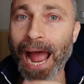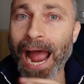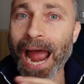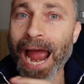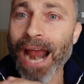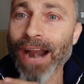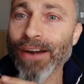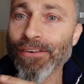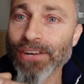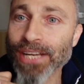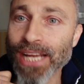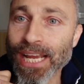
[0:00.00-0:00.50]

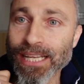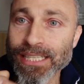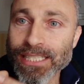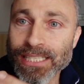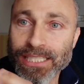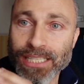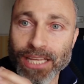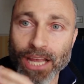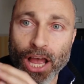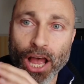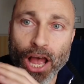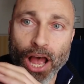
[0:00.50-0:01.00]

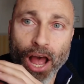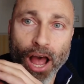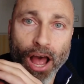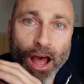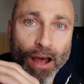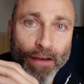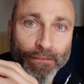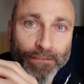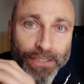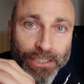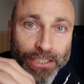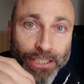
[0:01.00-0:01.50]
areas
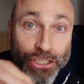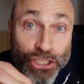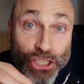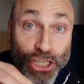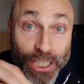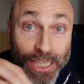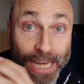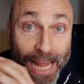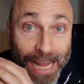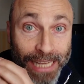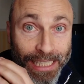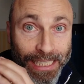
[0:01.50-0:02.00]
of the
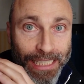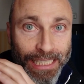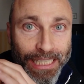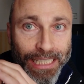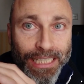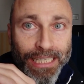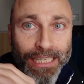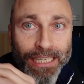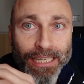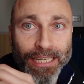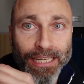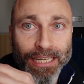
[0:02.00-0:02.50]

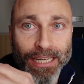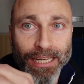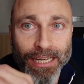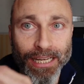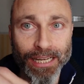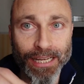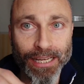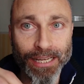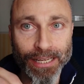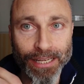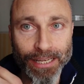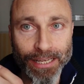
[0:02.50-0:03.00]
genetic
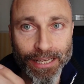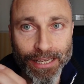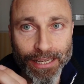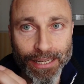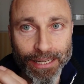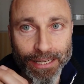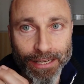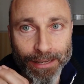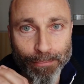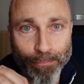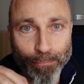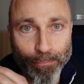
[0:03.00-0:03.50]

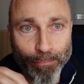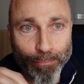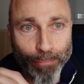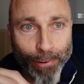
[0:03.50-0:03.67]
uh,